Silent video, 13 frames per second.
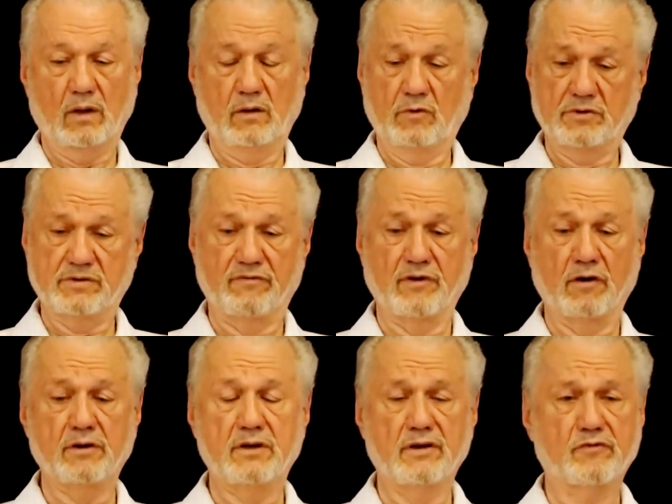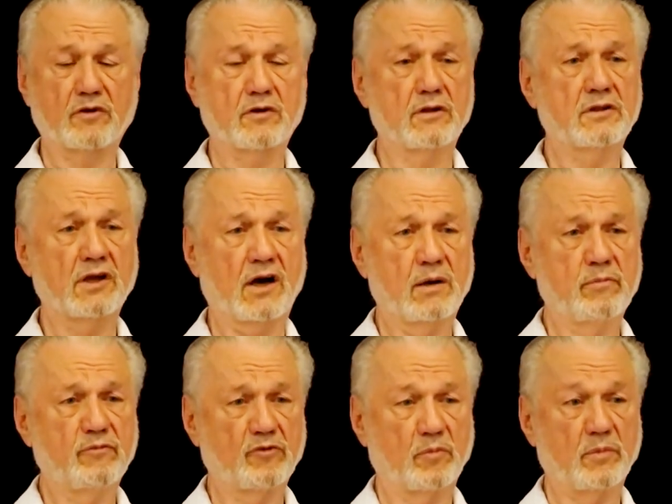it was a very difficult
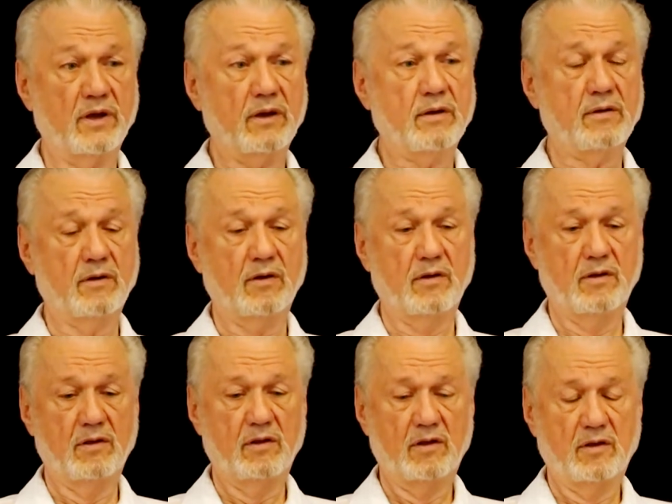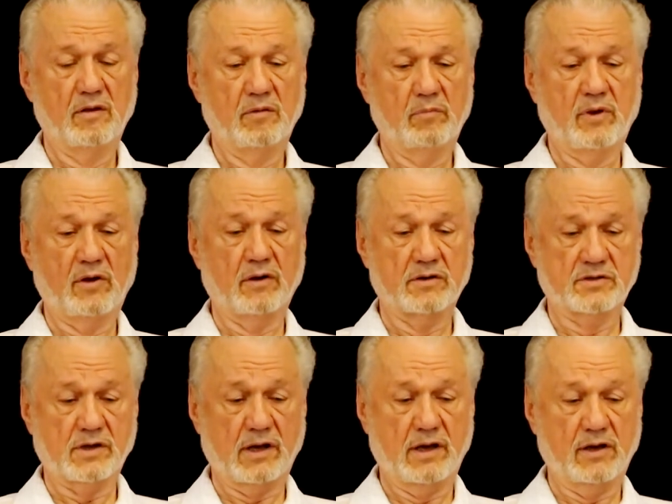time for me, because
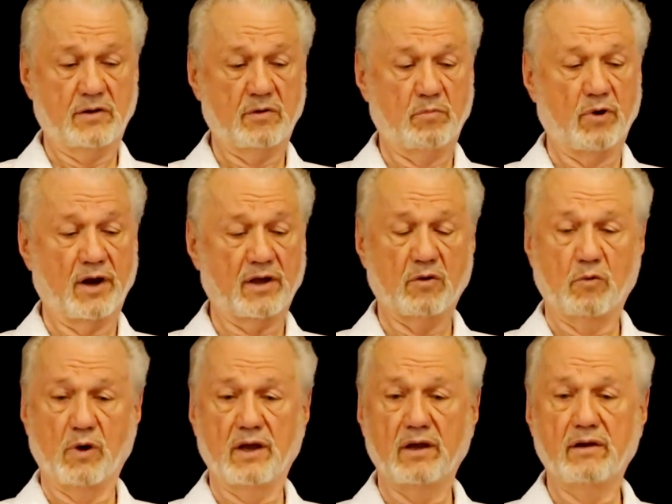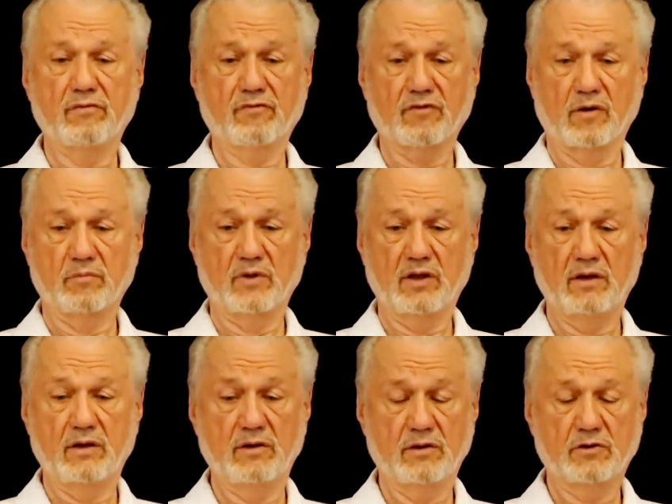I had to break away from
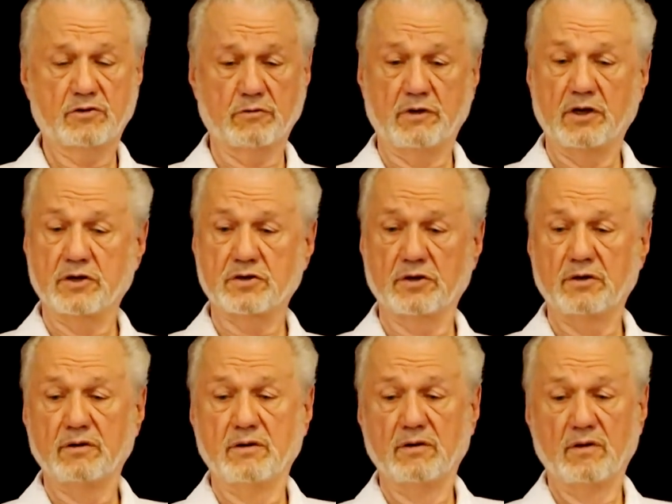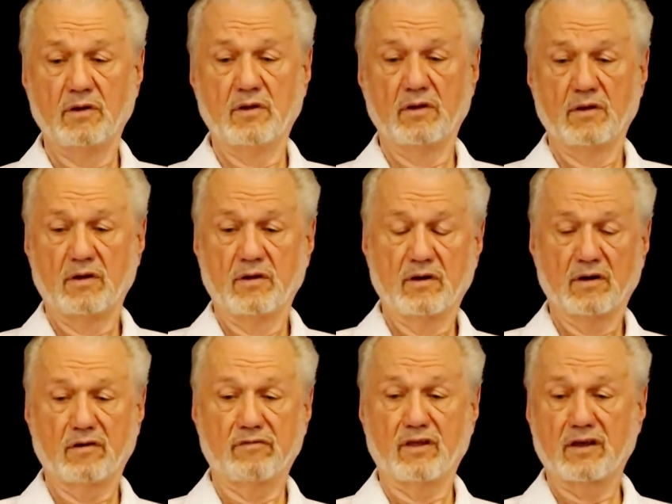the tradition
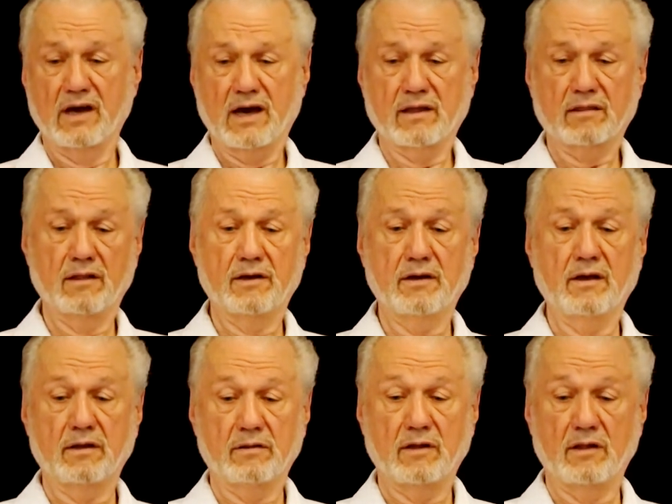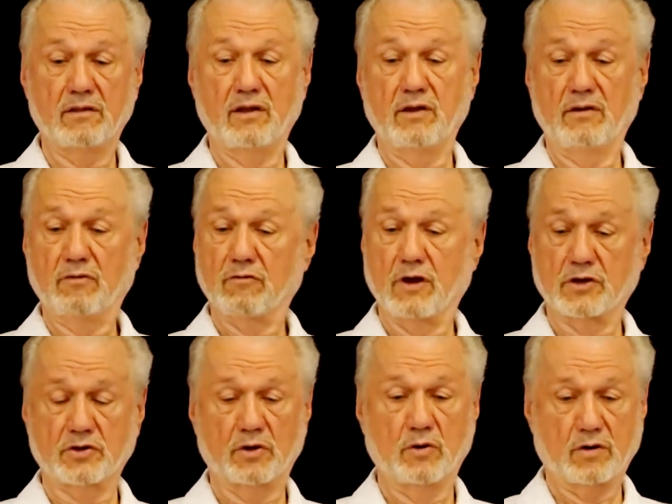of the Catholic and the
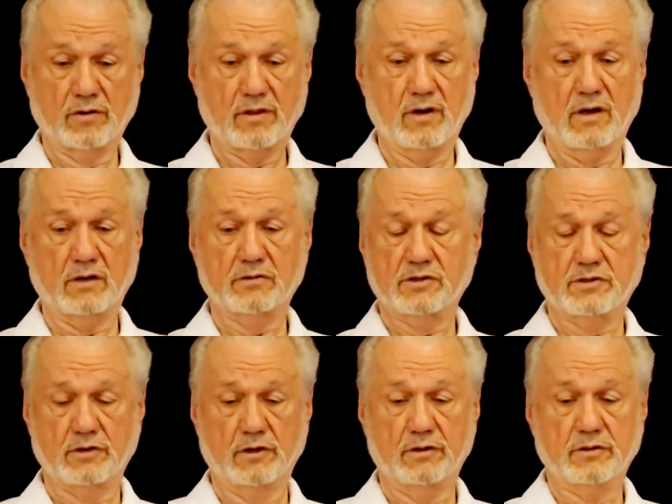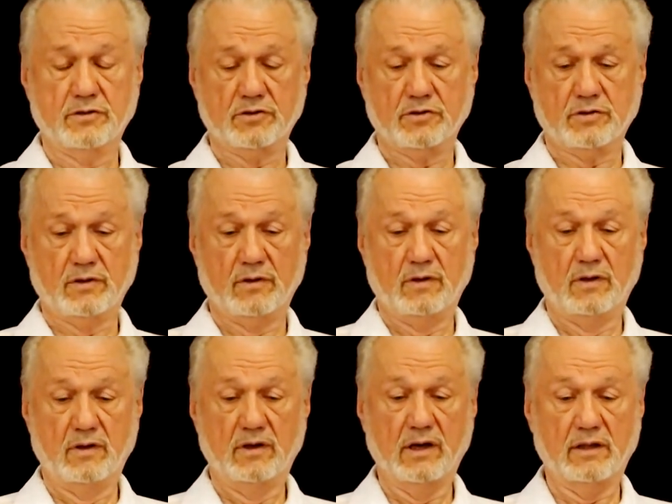Russian Orthodox Church
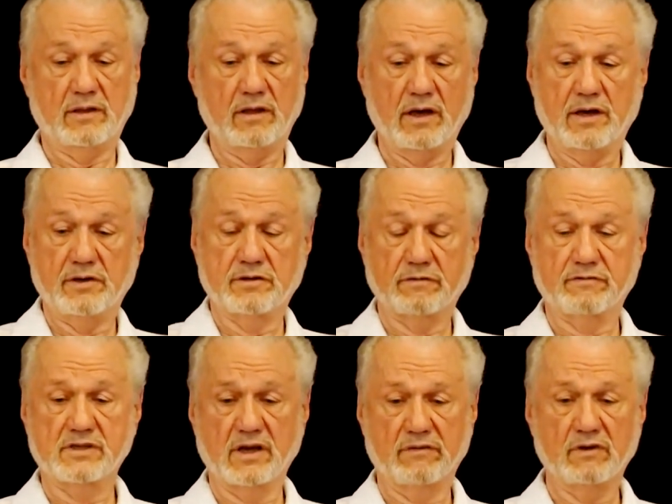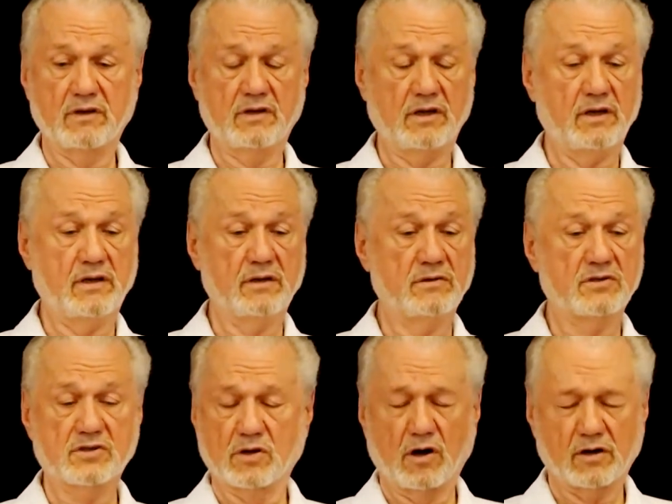at the age of 17,
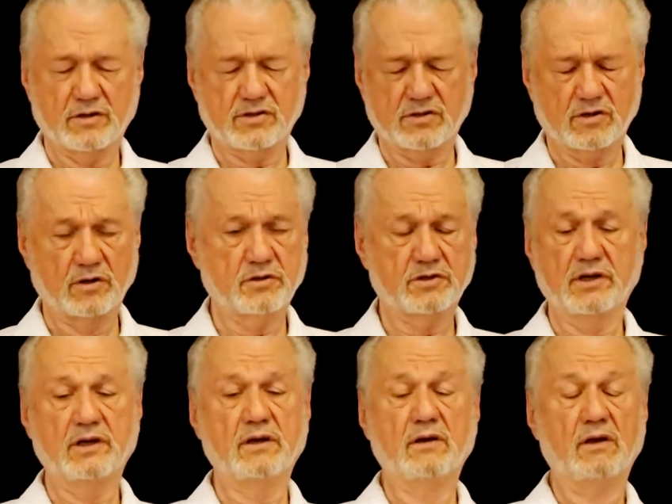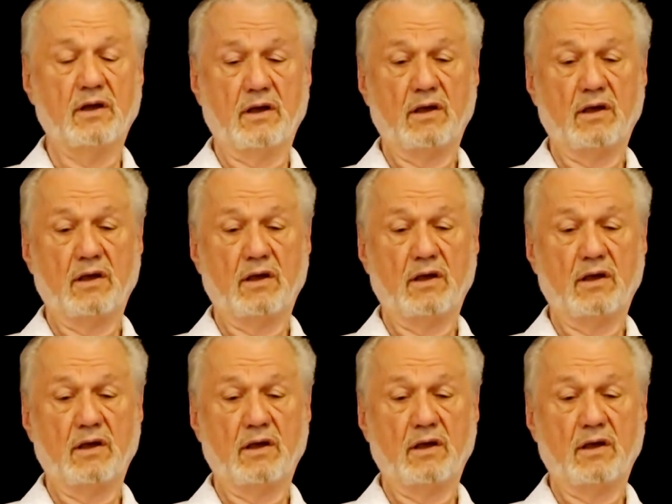start searching